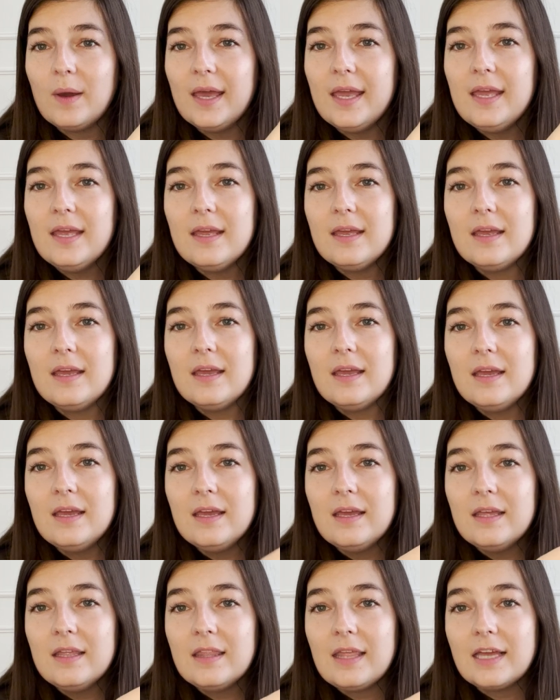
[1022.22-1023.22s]
it.
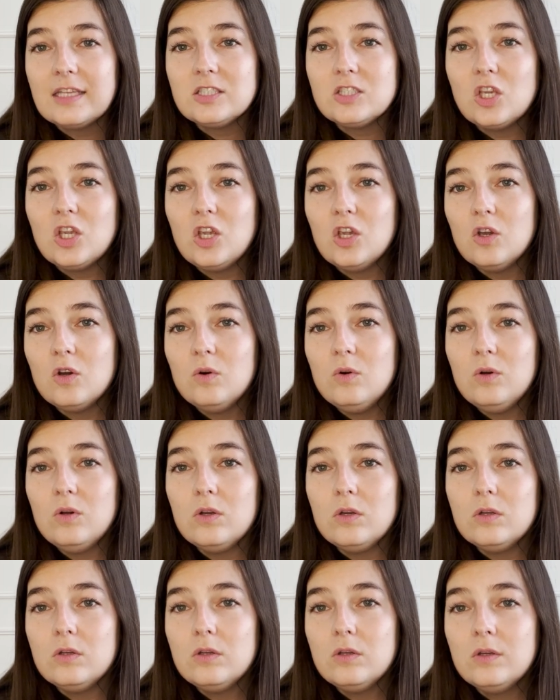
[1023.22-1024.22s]
That's cute.
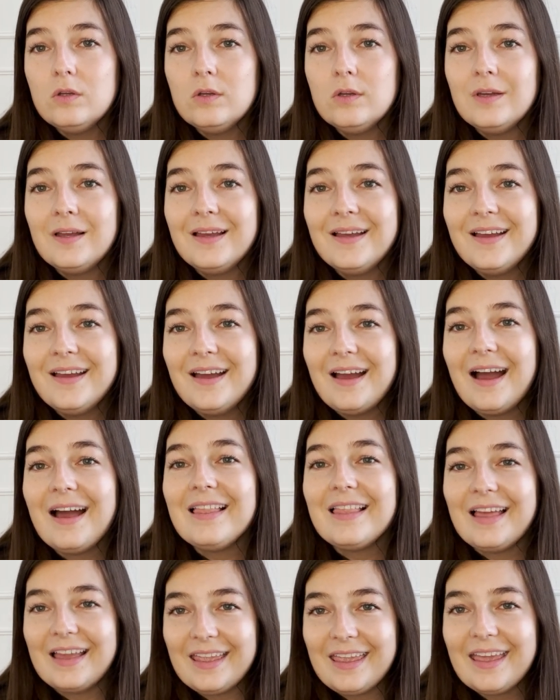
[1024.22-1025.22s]
I
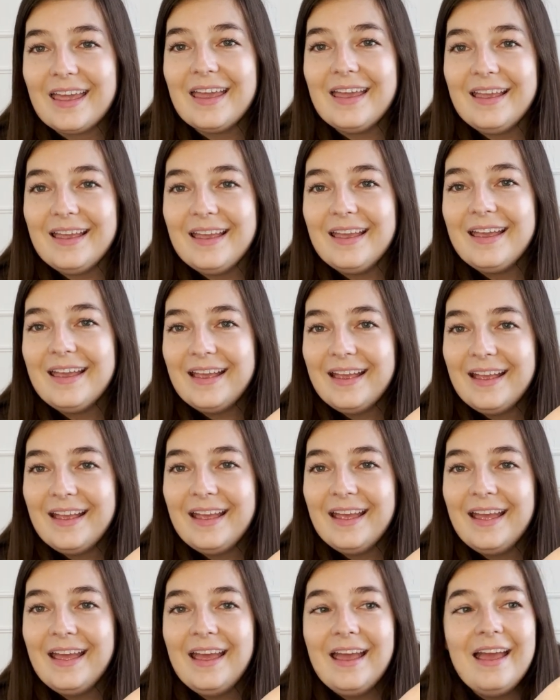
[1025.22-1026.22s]
like it.
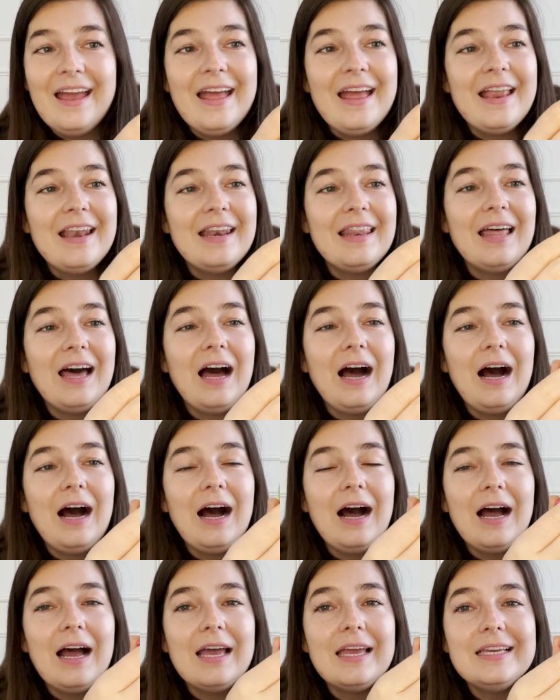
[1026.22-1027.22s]
The
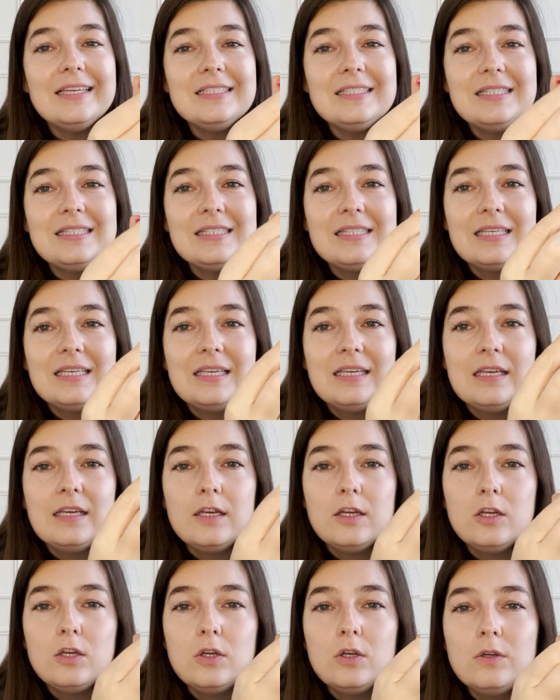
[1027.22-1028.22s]
eyes,
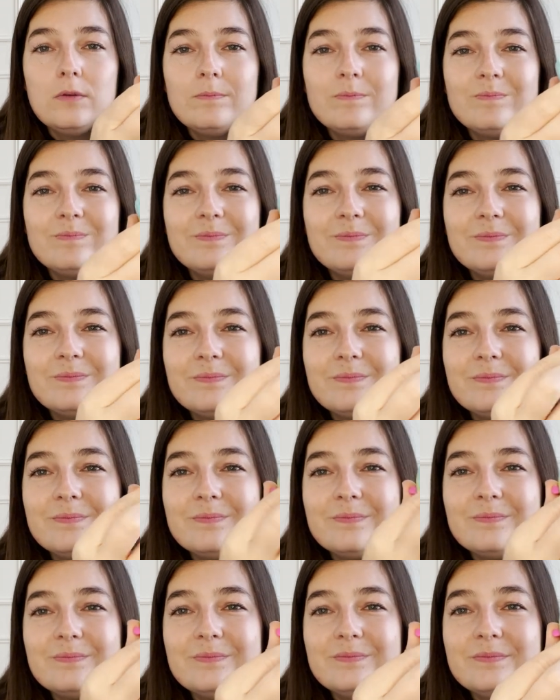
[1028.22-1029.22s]

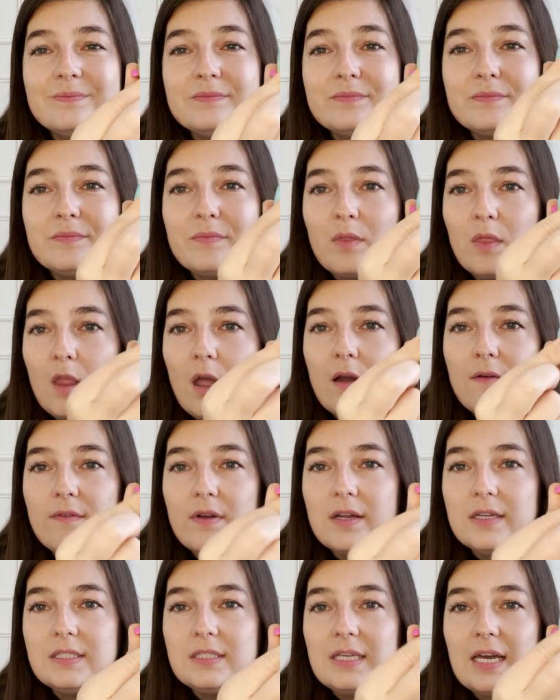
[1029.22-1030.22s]
mm, not
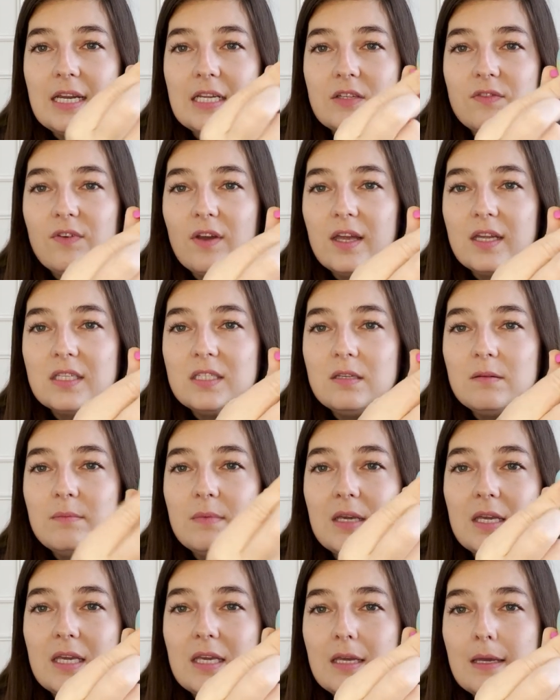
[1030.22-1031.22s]
very satisfying to
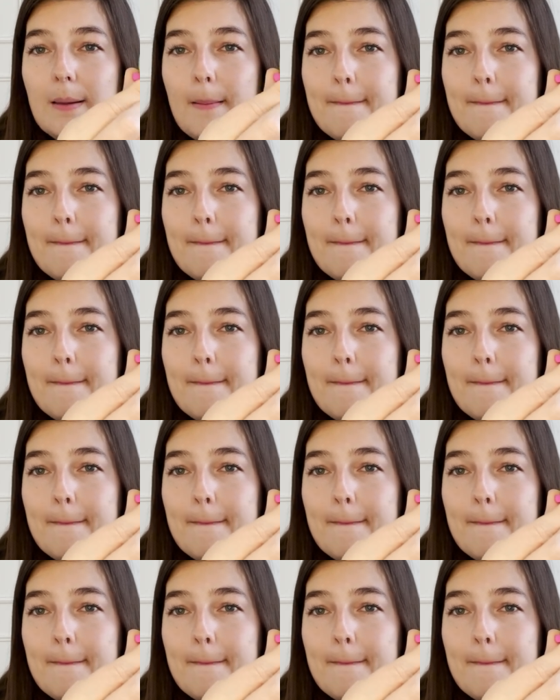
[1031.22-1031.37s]
me.